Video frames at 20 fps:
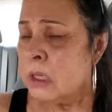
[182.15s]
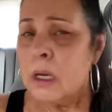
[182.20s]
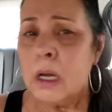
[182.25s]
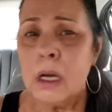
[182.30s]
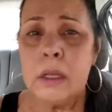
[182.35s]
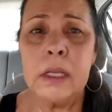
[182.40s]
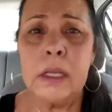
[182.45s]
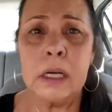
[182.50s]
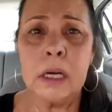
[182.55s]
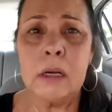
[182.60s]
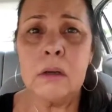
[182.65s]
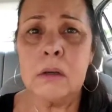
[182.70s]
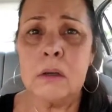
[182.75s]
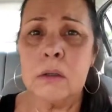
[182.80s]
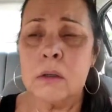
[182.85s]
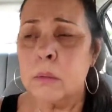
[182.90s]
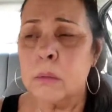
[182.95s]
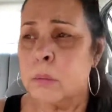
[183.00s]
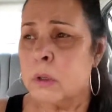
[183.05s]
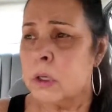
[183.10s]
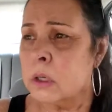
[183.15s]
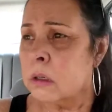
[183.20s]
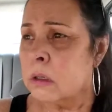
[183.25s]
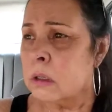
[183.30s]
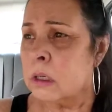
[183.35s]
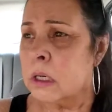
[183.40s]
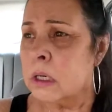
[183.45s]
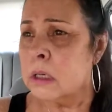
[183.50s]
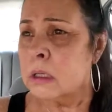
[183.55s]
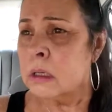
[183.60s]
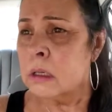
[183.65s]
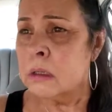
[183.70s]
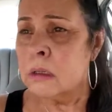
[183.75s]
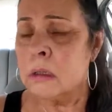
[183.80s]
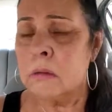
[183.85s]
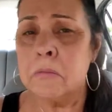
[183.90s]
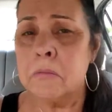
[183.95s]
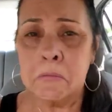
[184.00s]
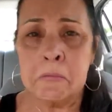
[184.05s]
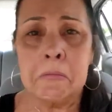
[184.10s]
I think I'll go to Burger King
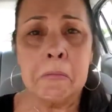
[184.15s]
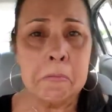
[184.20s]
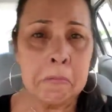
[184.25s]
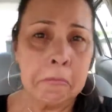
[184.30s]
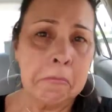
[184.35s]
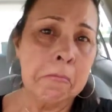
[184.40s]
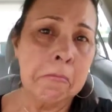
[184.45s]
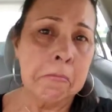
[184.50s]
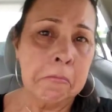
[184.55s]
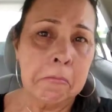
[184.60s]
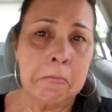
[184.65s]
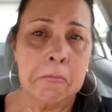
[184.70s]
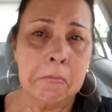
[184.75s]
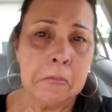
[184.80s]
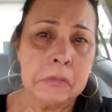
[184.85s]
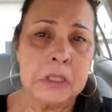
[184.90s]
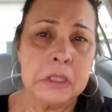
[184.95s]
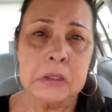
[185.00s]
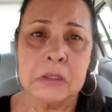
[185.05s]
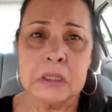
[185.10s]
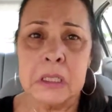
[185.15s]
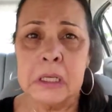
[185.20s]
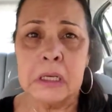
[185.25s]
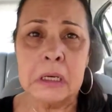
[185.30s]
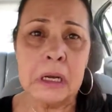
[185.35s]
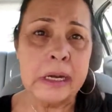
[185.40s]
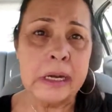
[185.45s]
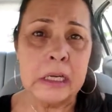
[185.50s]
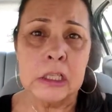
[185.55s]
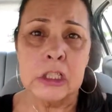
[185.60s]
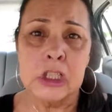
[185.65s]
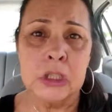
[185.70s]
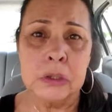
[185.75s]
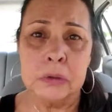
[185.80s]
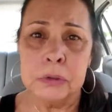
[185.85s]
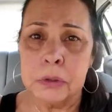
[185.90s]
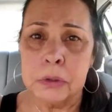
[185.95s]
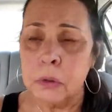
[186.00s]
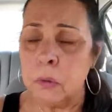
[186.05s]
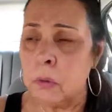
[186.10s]
and just get like a
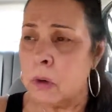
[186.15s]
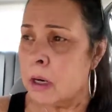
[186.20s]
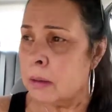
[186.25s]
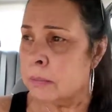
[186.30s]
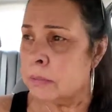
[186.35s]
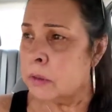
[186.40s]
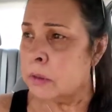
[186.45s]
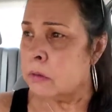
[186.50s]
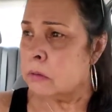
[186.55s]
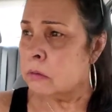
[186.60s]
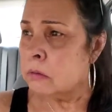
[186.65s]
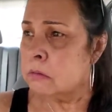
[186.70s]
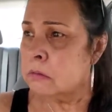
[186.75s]
junior whopper.